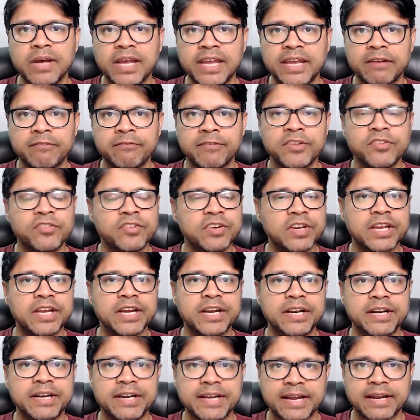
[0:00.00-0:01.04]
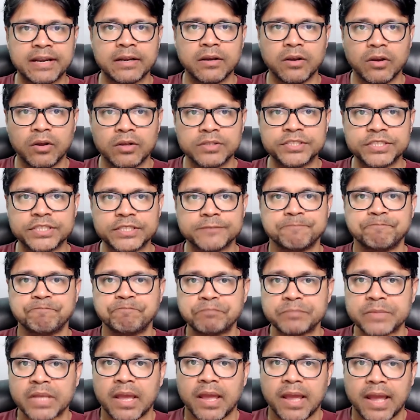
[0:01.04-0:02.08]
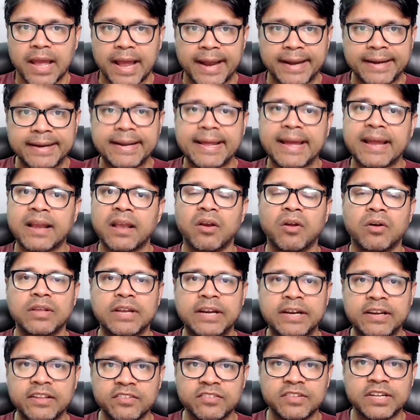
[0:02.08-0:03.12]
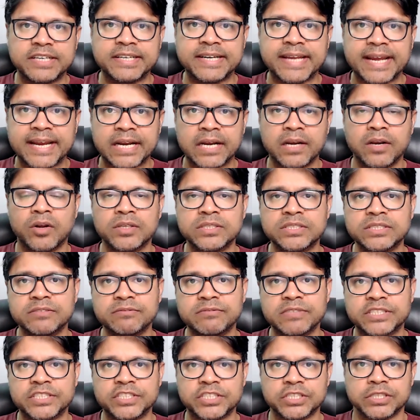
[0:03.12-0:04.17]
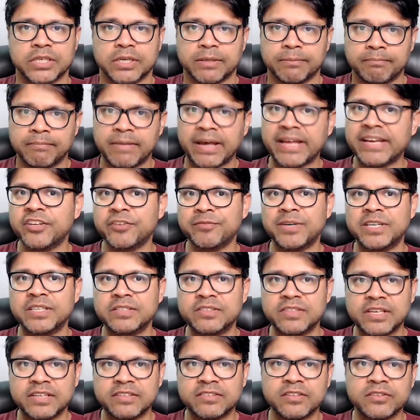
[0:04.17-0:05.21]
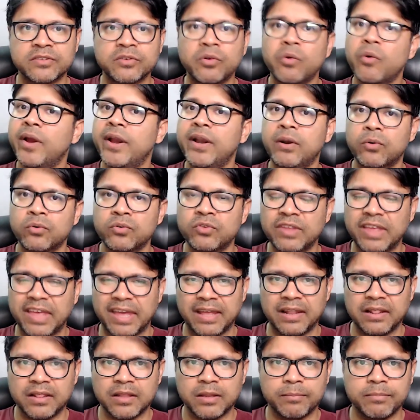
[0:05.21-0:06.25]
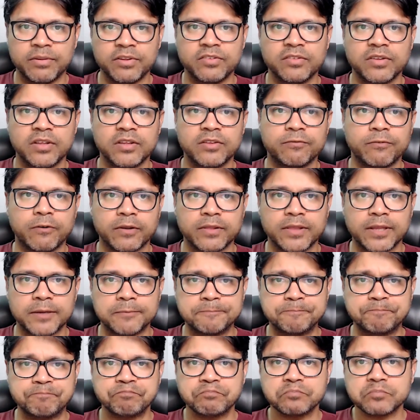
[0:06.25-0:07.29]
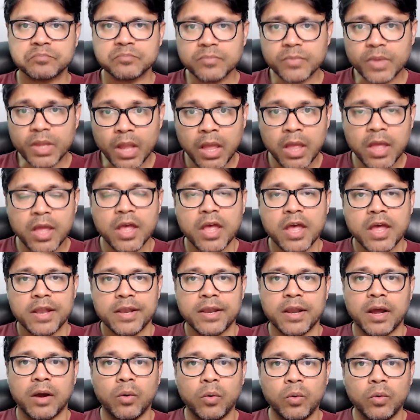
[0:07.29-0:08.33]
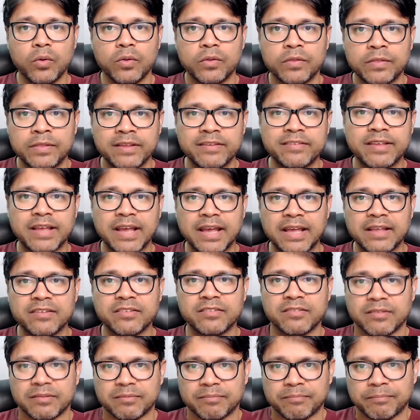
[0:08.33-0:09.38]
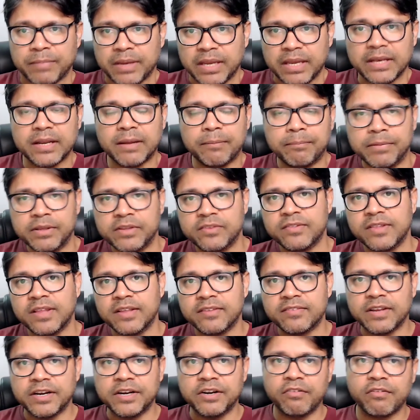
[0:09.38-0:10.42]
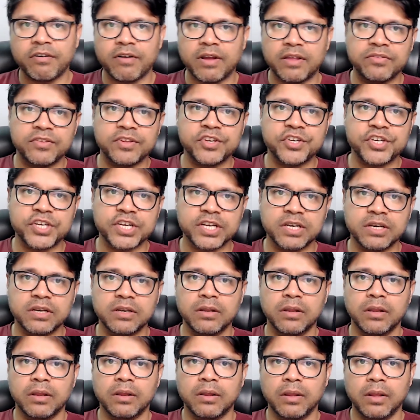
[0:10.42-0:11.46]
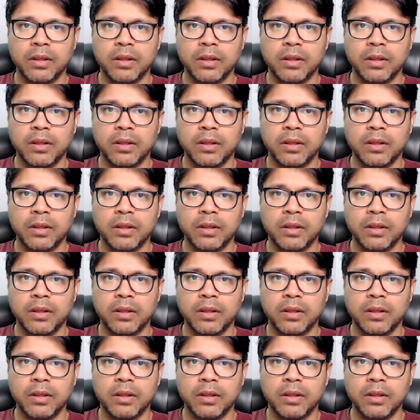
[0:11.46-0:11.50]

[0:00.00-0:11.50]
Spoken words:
by investing in technology. And it is the technology which management says is going to scale the business for them. Now, this has been a business in transition.